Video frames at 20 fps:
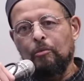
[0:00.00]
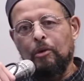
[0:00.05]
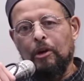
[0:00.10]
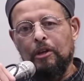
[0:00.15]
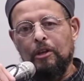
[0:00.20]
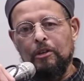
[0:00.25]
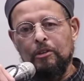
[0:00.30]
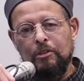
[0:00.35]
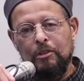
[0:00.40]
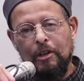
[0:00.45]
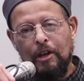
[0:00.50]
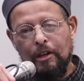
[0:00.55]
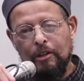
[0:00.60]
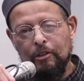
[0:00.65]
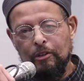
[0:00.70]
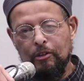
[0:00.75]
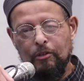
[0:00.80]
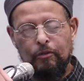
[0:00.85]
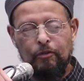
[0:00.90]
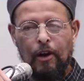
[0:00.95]

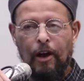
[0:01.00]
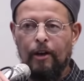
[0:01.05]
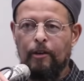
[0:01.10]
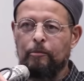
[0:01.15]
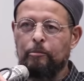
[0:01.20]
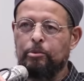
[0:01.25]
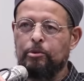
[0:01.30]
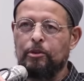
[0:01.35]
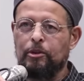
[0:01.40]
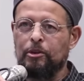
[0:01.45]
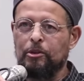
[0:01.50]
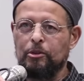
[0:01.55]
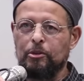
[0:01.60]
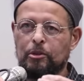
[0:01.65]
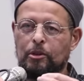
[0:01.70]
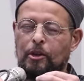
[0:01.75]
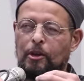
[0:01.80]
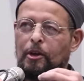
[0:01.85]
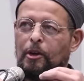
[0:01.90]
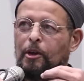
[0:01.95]
recognizes five
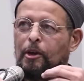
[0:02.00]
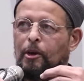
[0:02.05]
prayers.